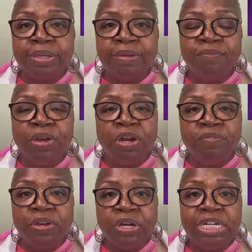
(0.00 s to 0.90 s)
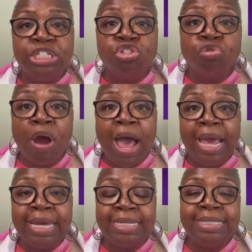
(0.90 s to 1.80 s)
very, very
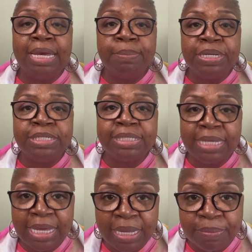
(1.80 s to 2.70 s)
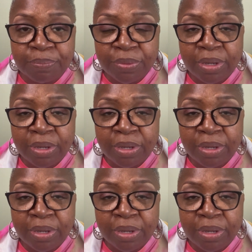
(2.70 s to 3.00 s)
dry, damaged skin.